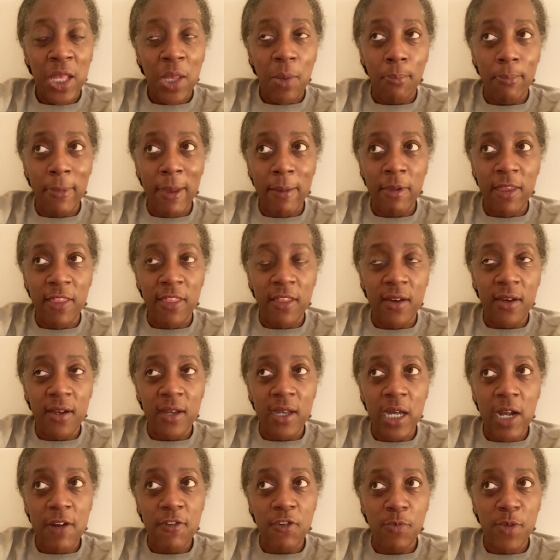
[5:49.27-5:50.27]
maybe the
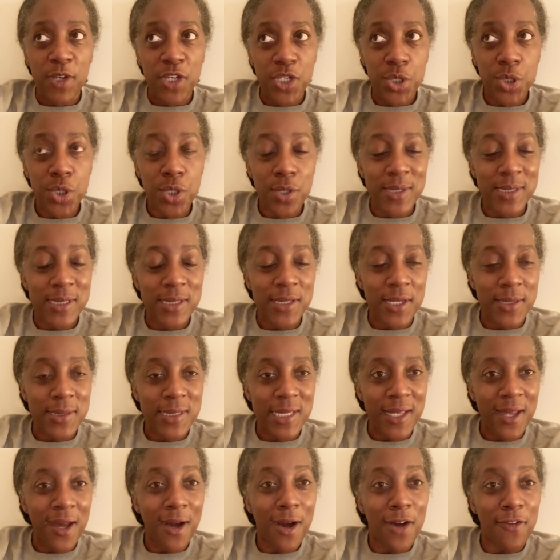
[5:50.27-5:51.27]
government insurance
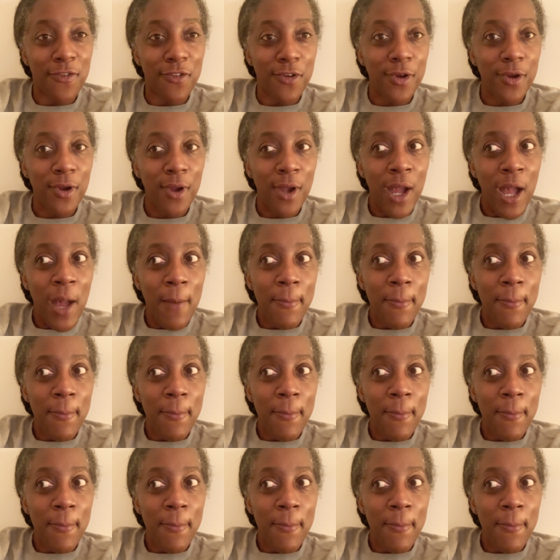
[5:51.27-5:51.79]
doesn't cover.